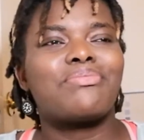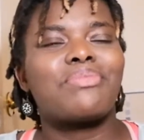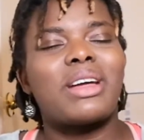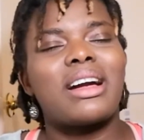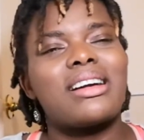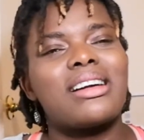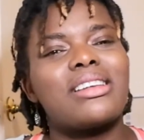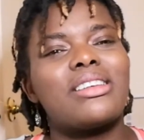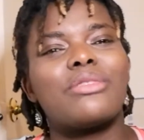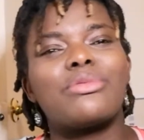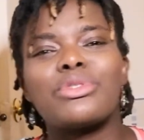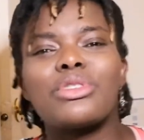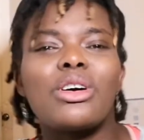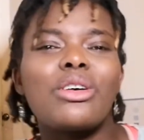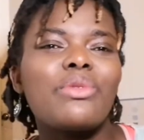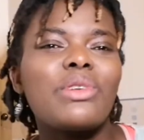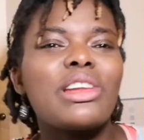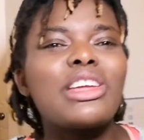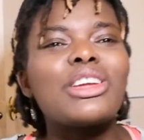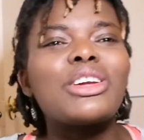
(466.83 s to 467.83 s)
Kind of
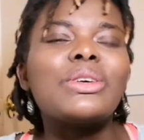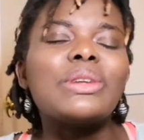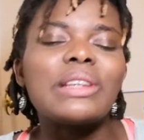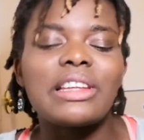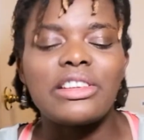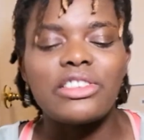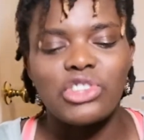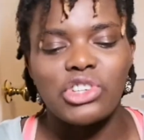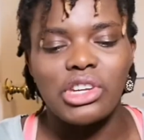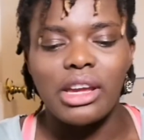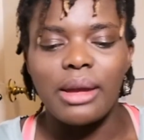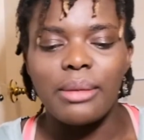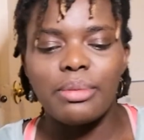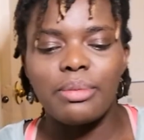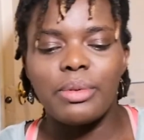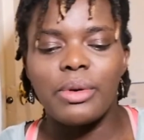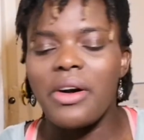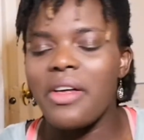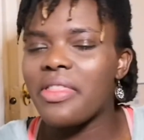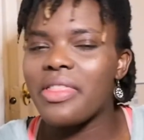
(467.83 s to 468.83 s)
not really good leadership,
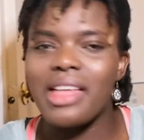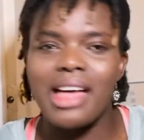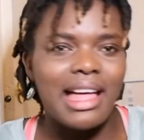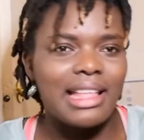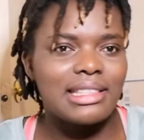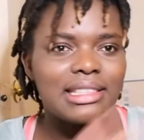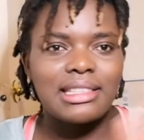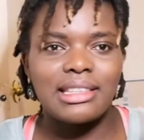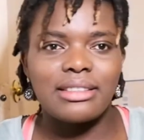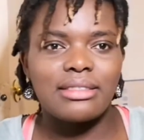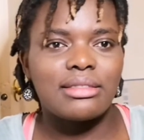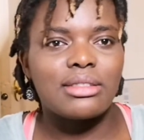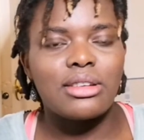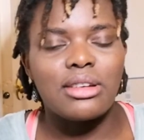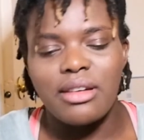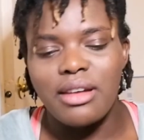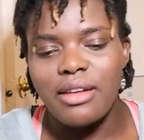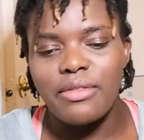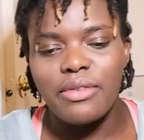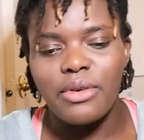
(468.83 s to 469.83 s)
but that's a
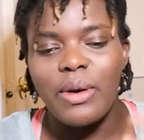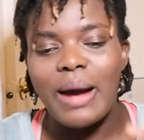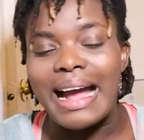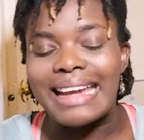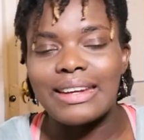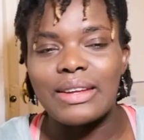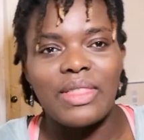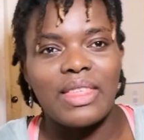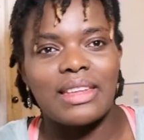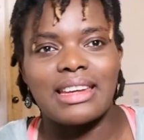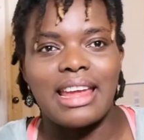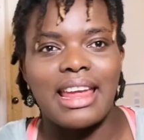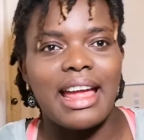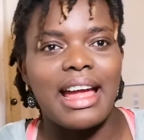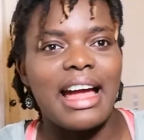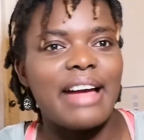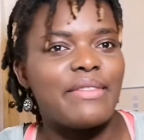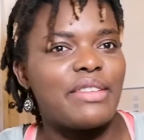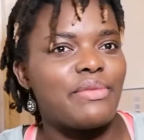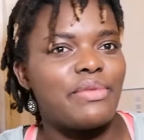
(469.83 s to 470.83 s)
story for another day.
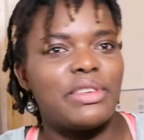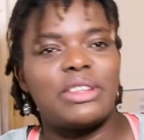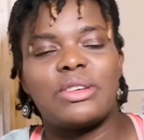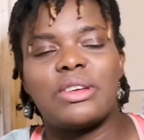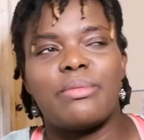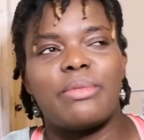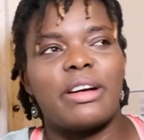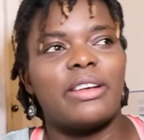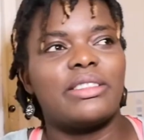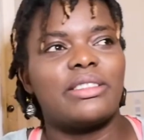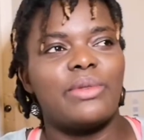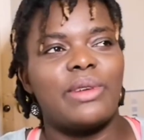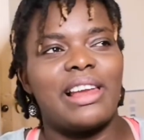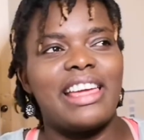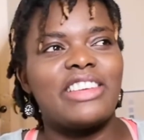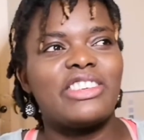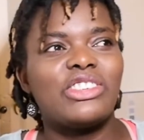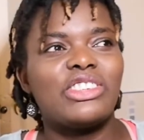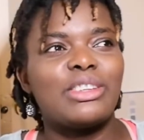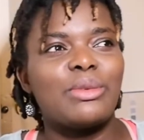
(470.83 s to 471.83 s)
I have a video about the
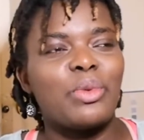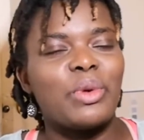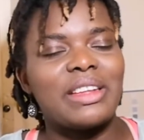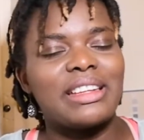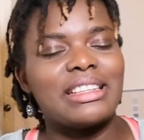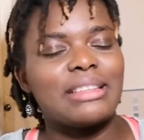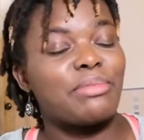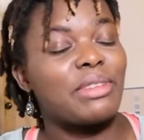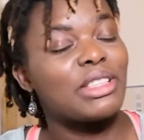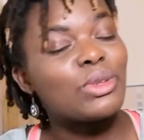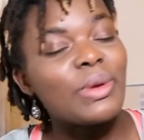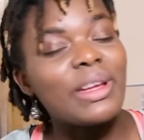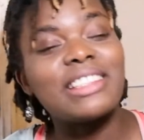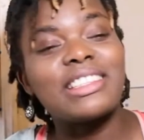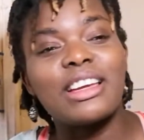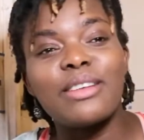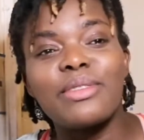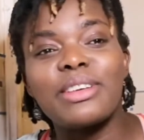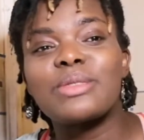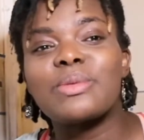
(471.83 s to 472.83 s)
relationship between
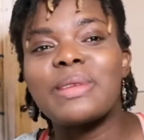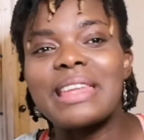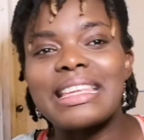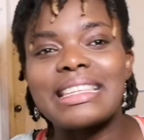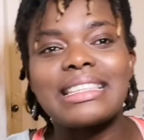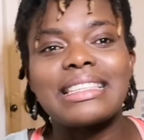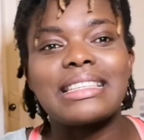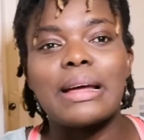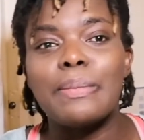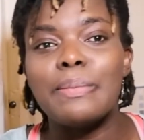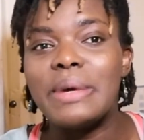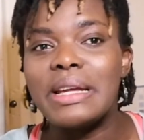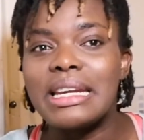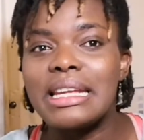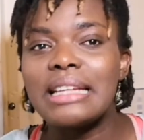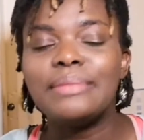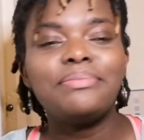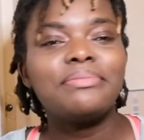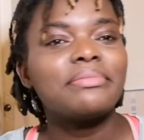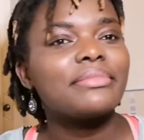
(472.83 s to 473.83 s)
Jehovah's Witnesses and
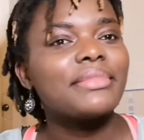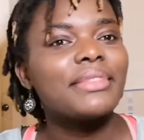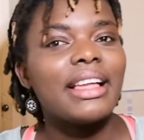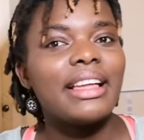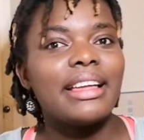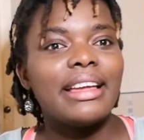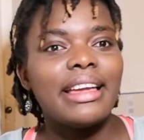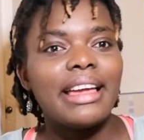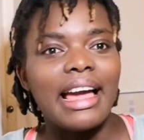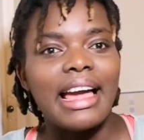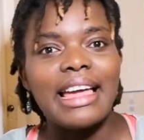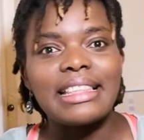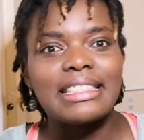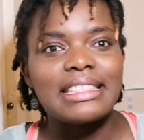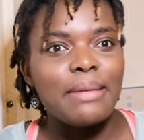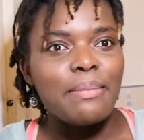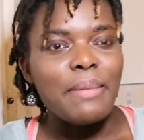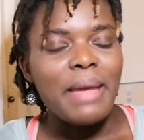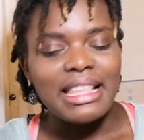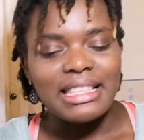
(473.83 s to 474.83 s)
money.
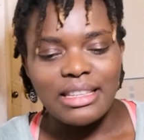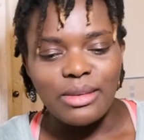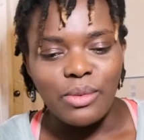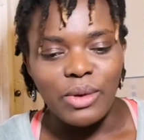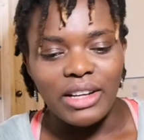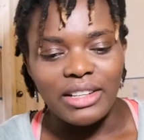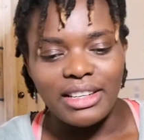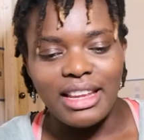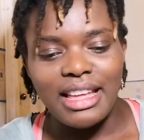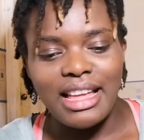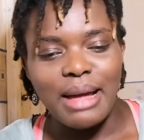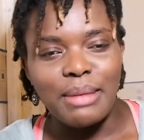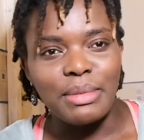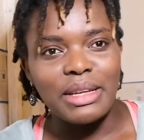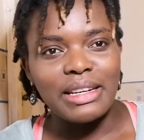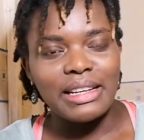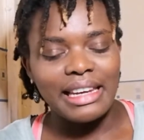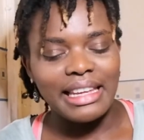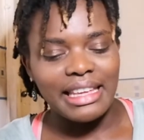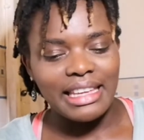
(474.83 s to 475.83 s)
It's a messy one. I'm
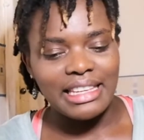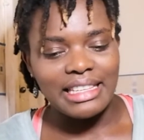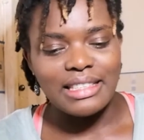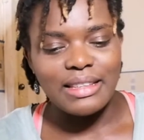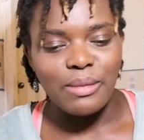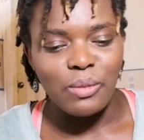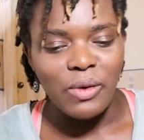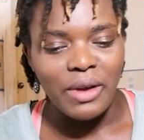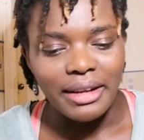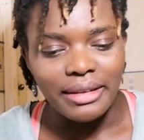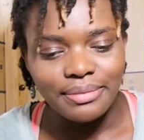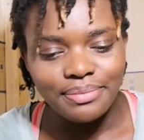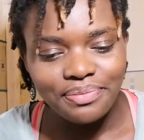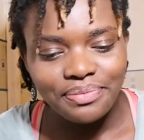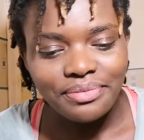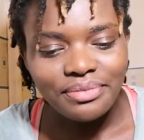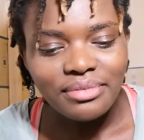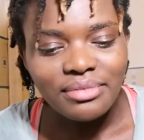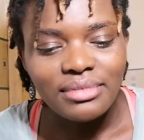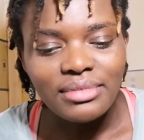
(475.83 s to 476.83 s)
going to link it somewhere.
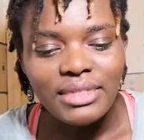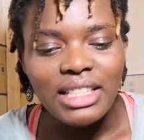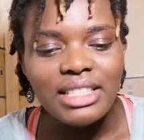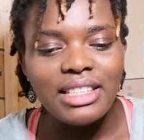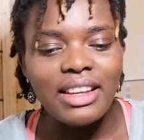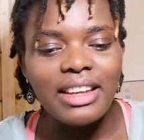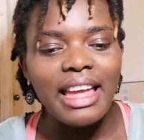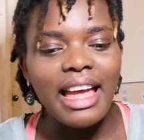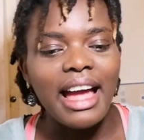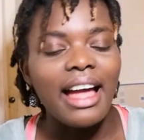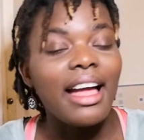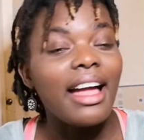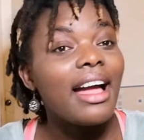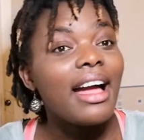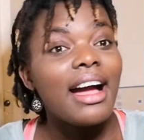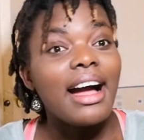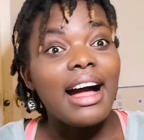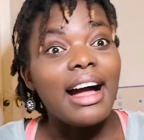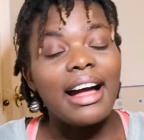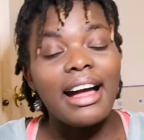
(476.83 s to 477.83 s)
So yeah,
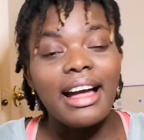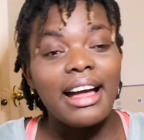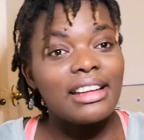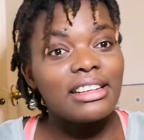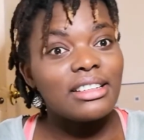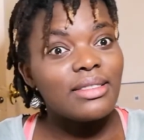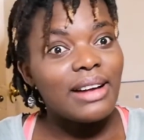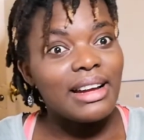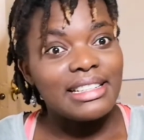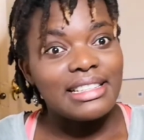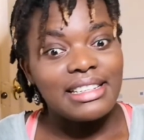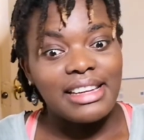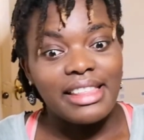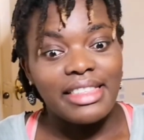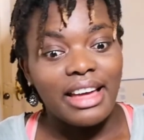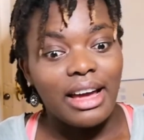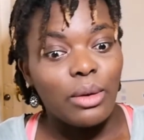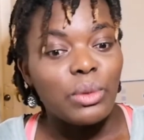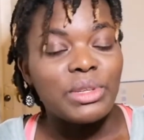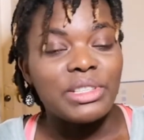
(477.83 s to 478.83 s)
I had no idea
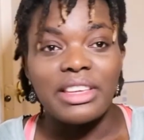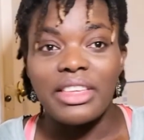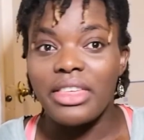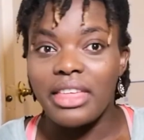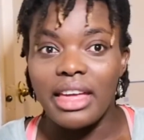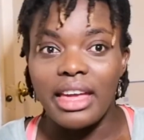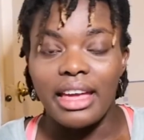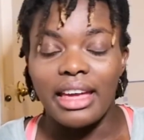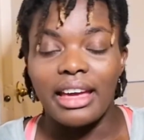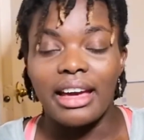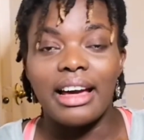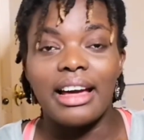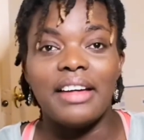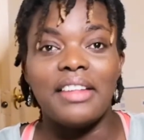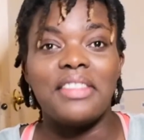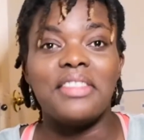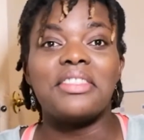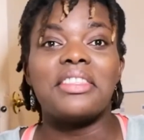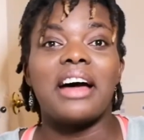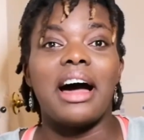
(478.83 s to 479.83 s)
that was a thing,
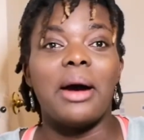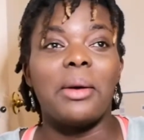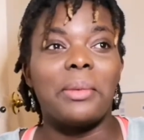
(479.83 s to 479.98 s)
and